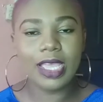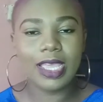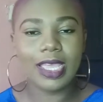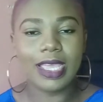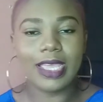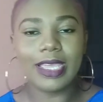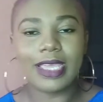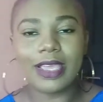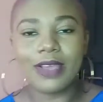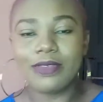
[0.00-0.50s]

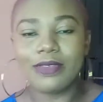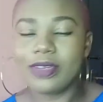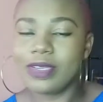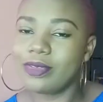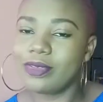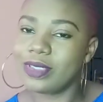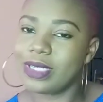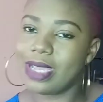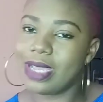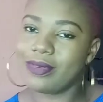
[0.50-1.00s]
a girlfriend.
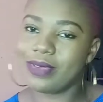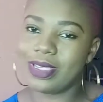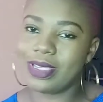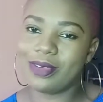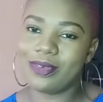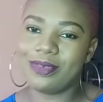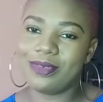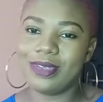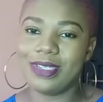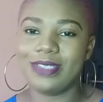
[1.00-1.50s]
If you don't have a
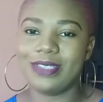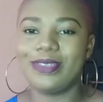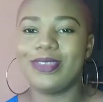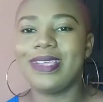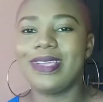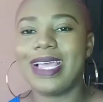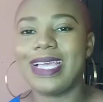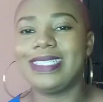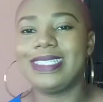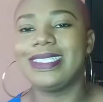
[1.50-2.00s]
girlfriend,
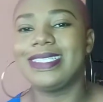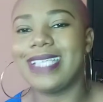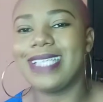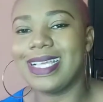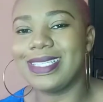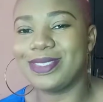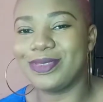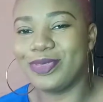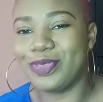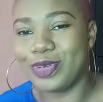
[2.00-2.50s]
I think
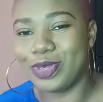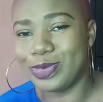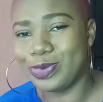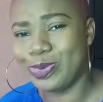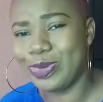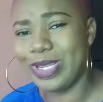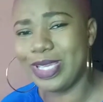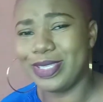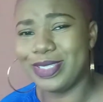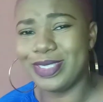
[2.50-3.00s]
that's the first
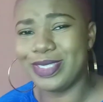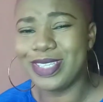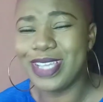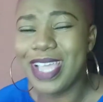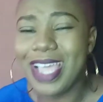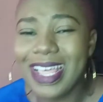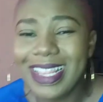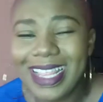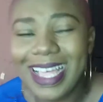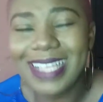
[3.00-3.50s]
place,
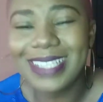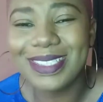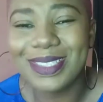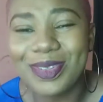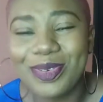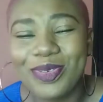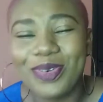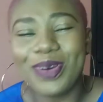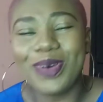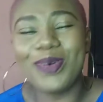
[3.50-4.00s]

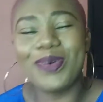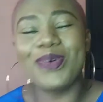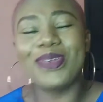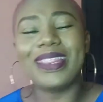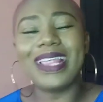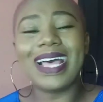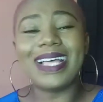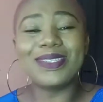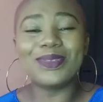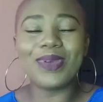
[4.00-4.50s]

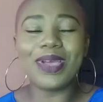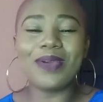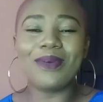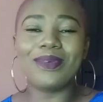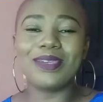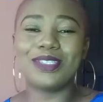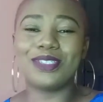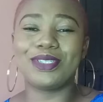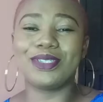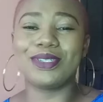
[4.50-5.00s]
that's where
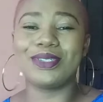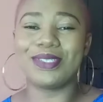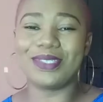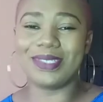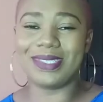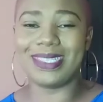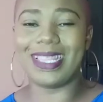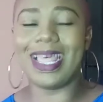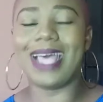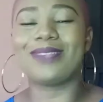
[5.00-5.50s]
we should
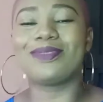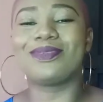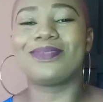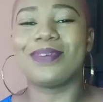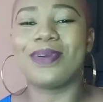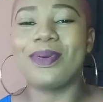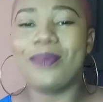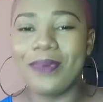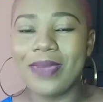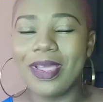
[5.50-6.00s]
start
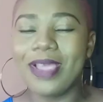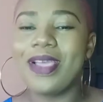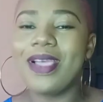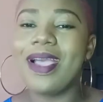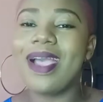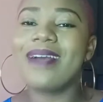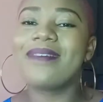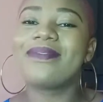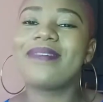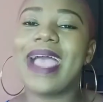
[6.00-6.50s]
from.
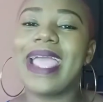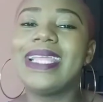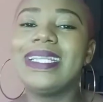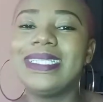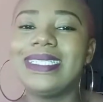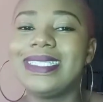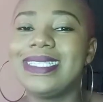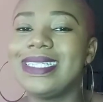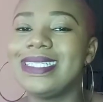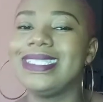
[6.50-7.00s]

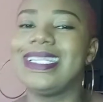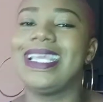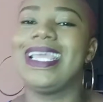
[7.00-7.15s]
Finding